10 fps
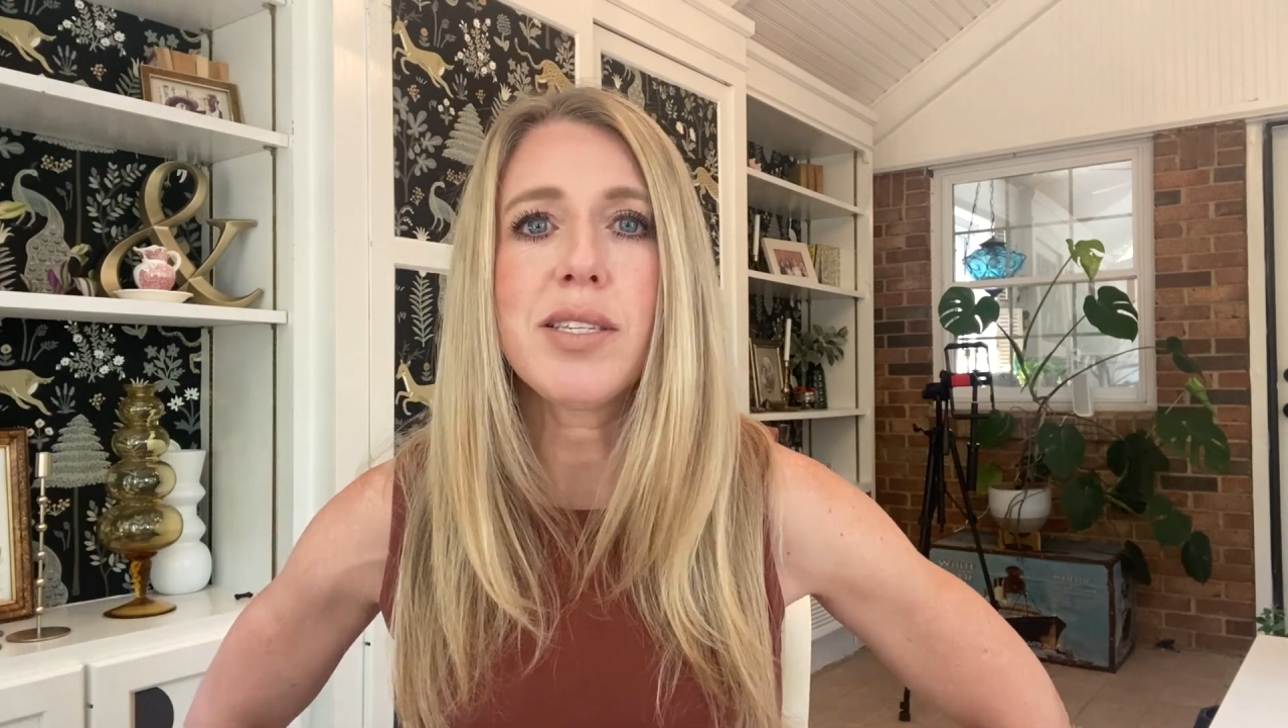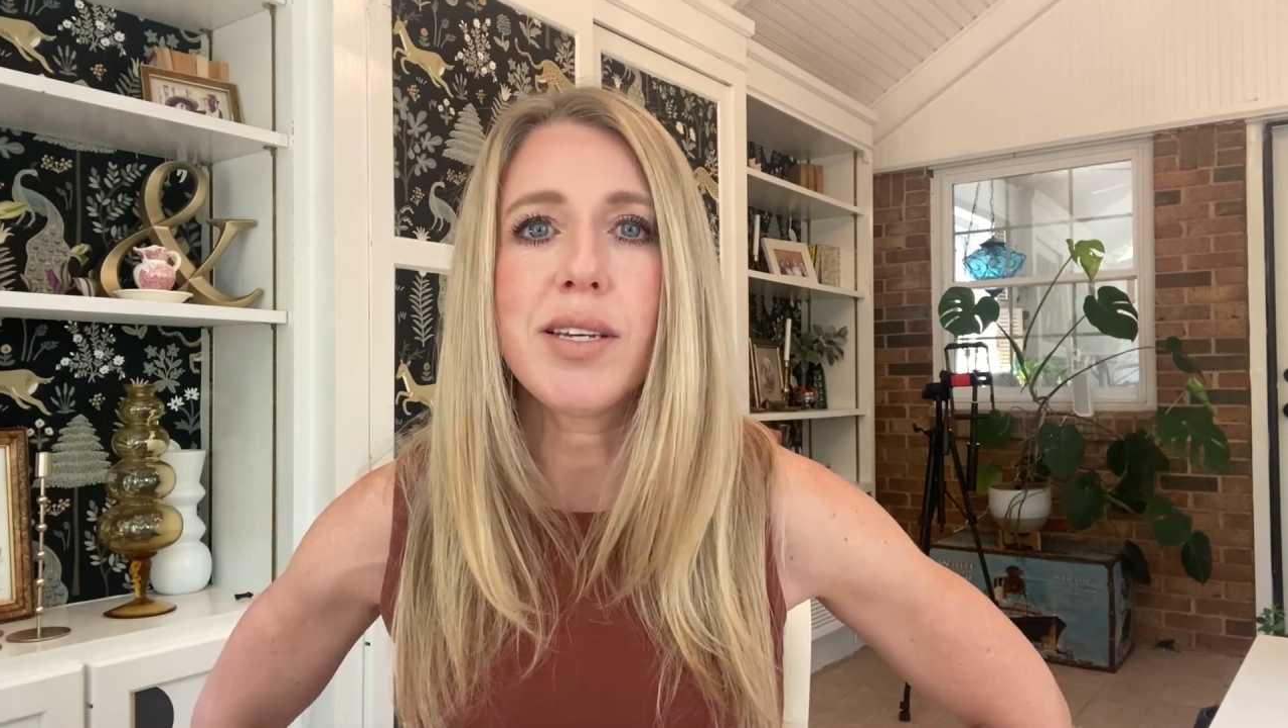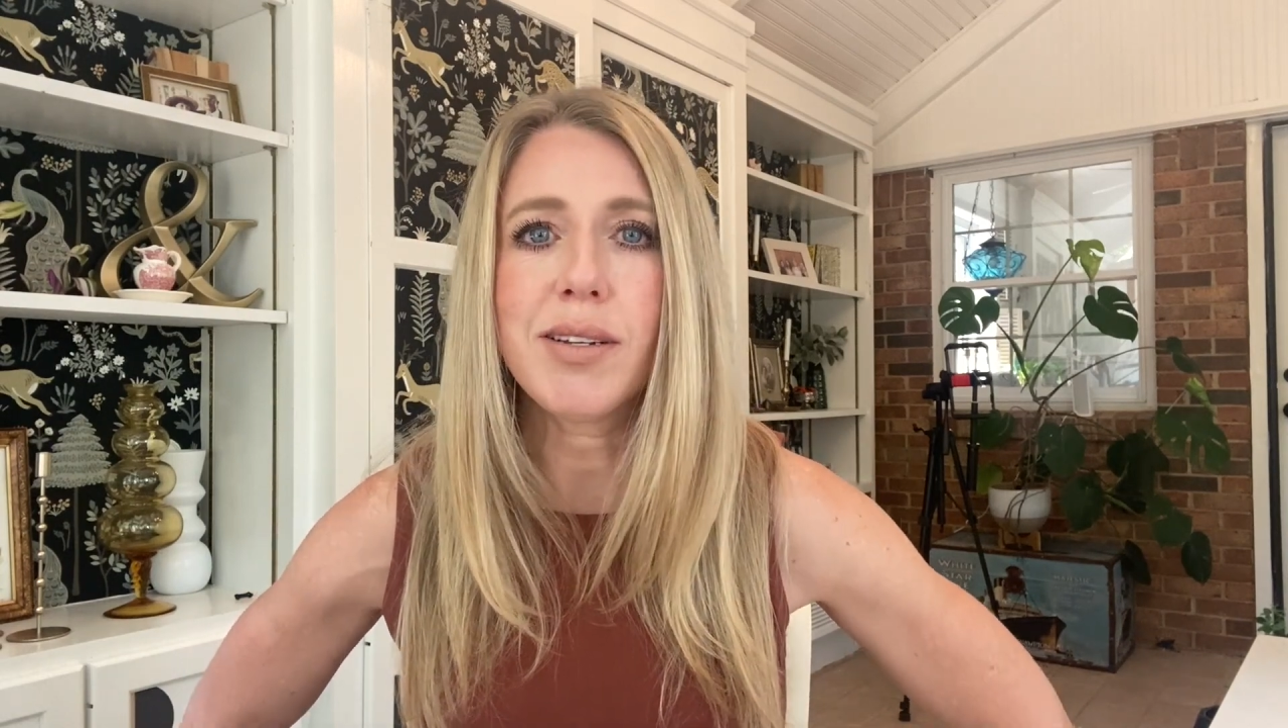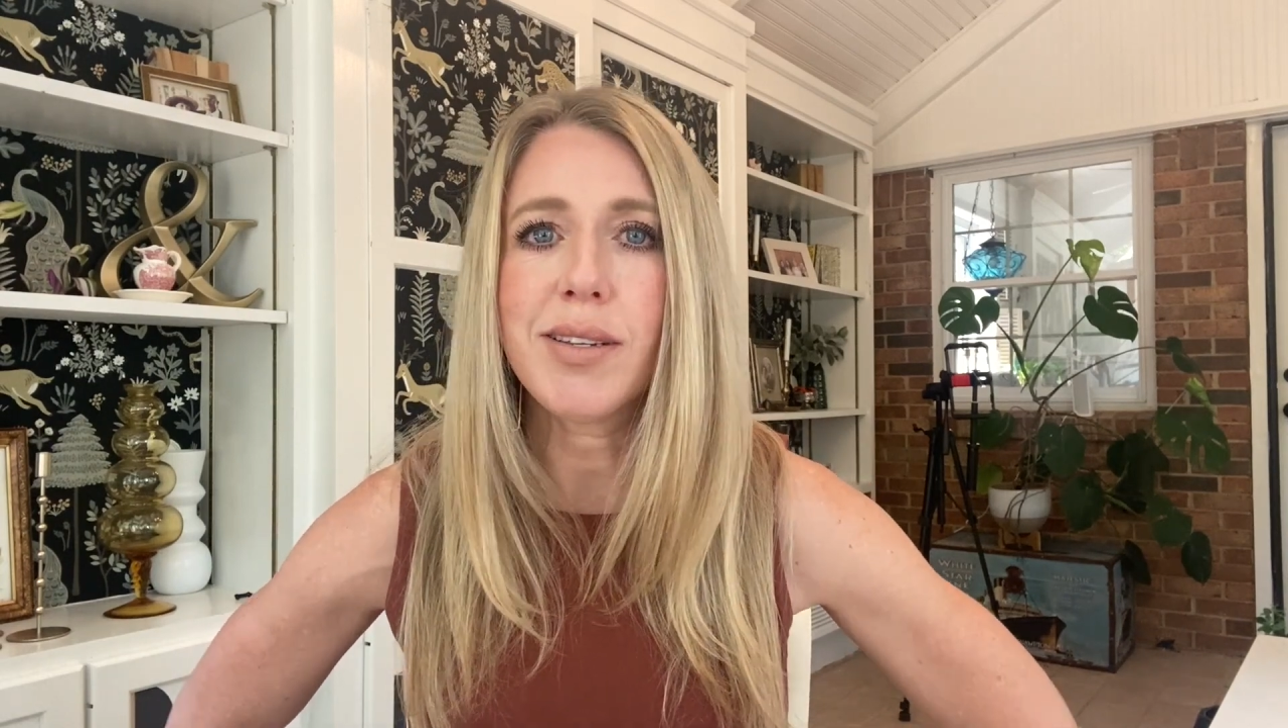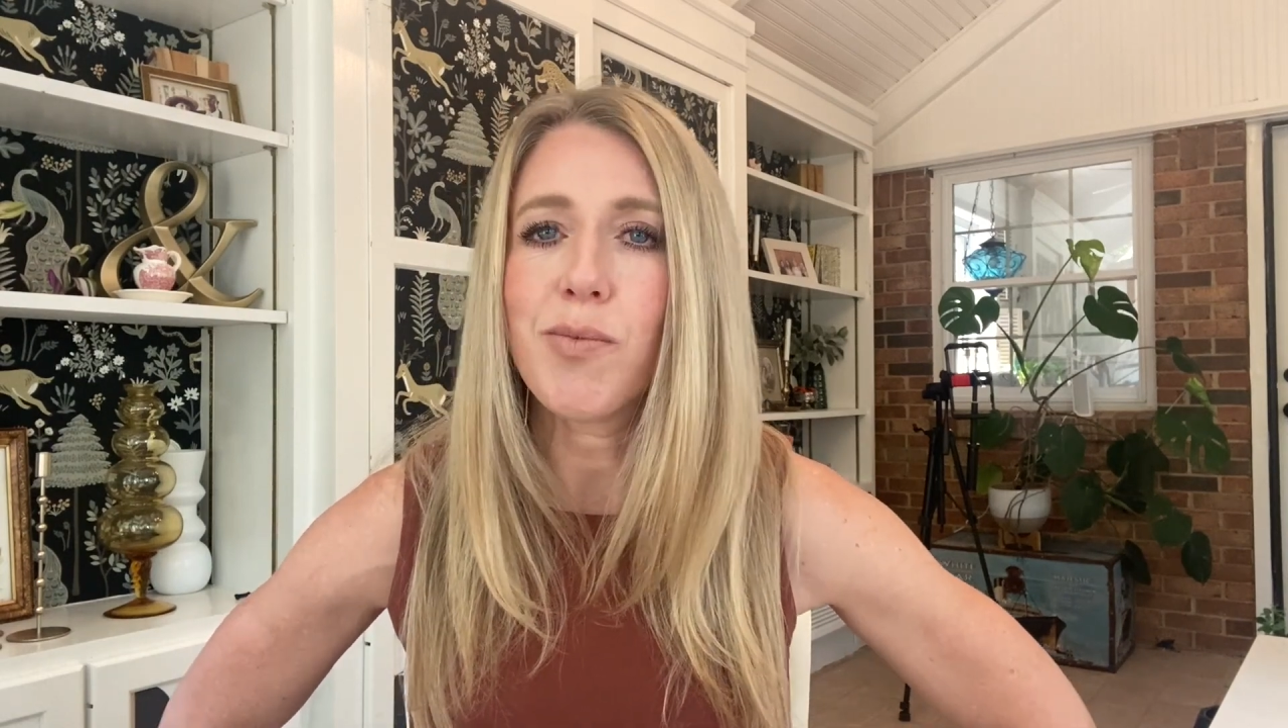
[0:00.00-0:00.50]

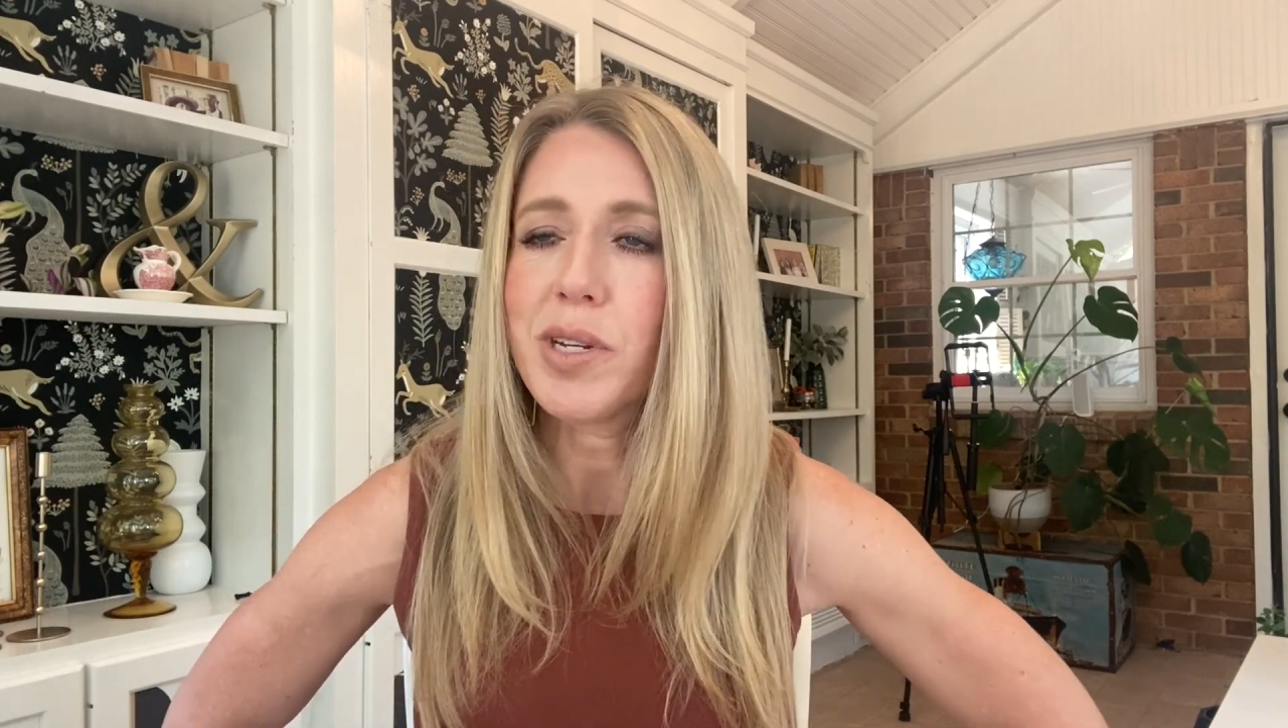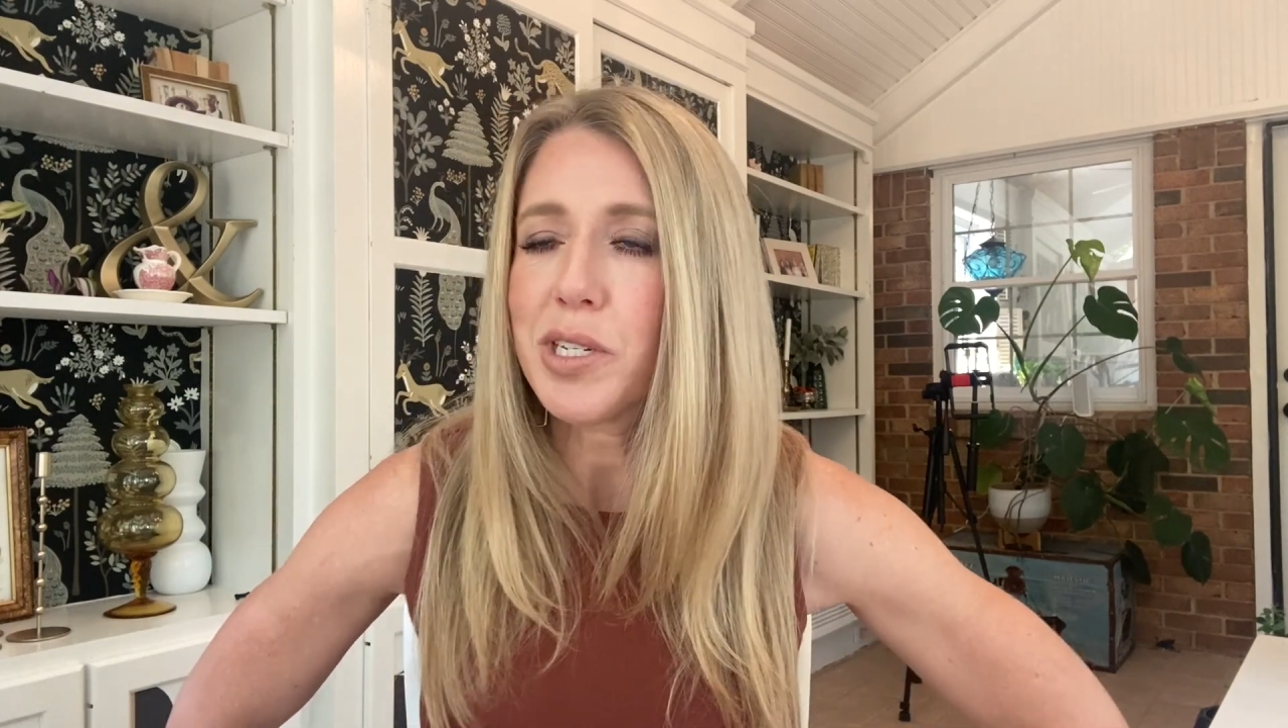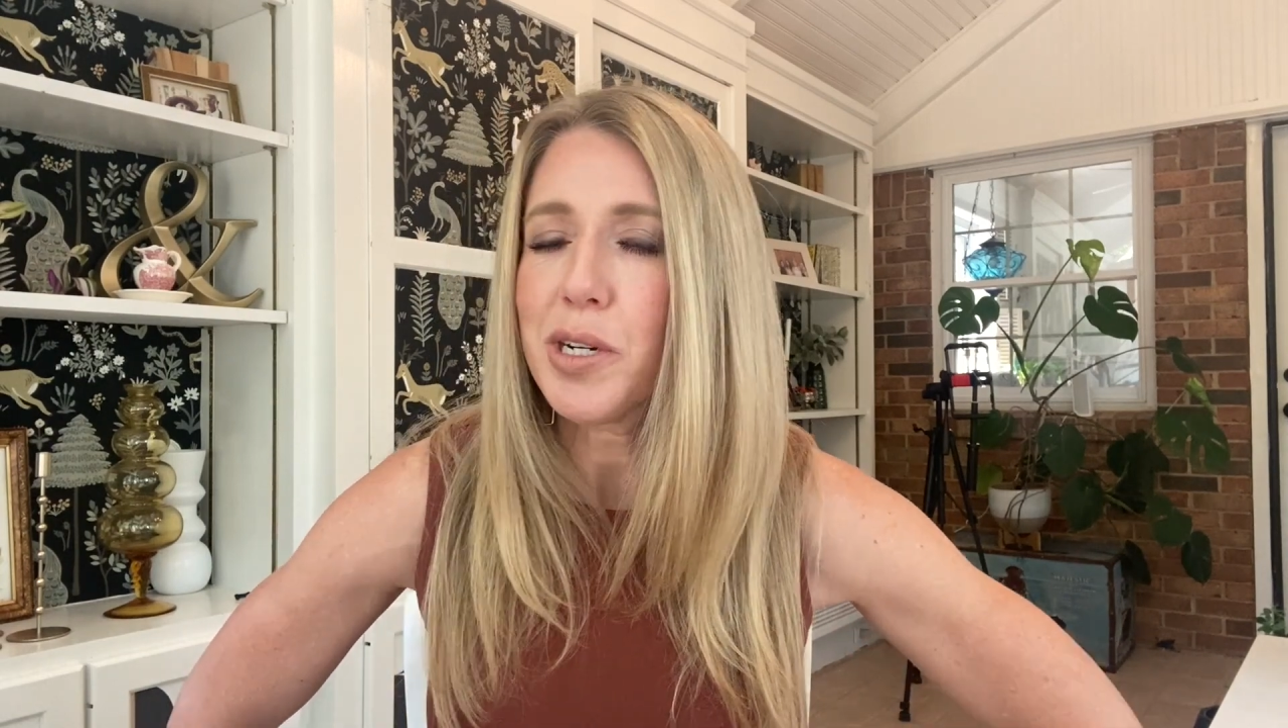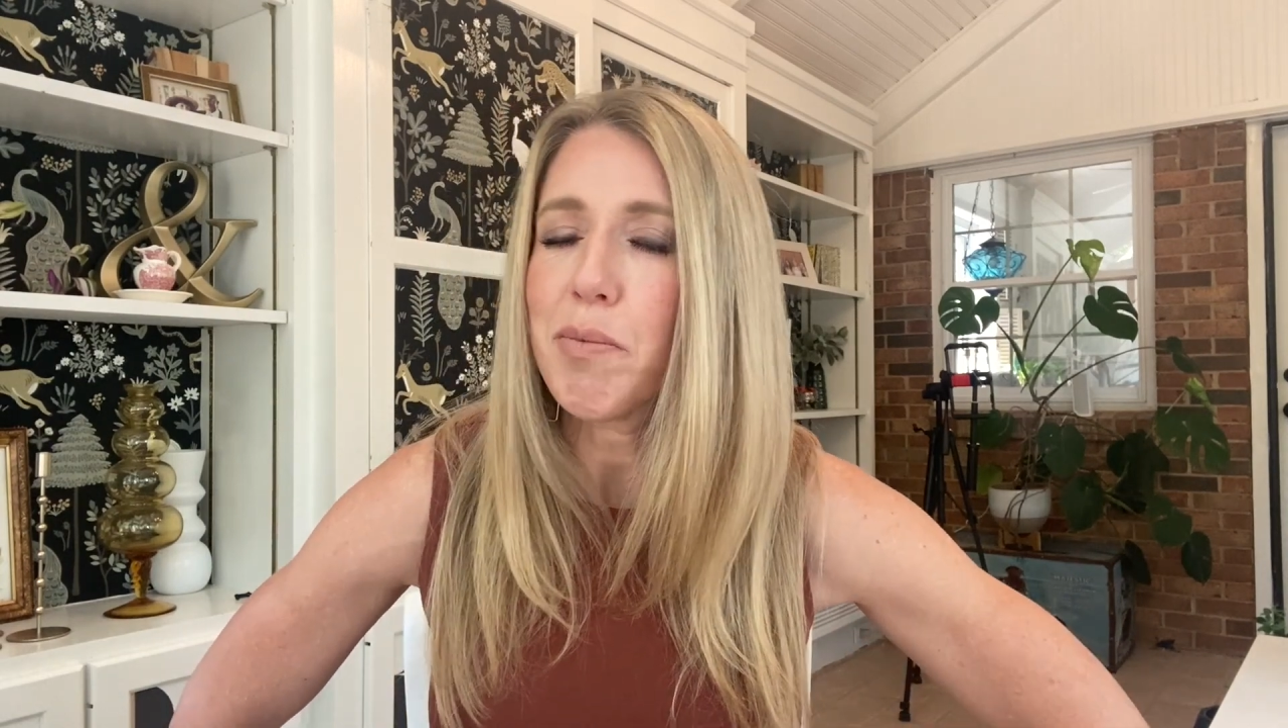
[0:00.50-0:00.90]
in the winter,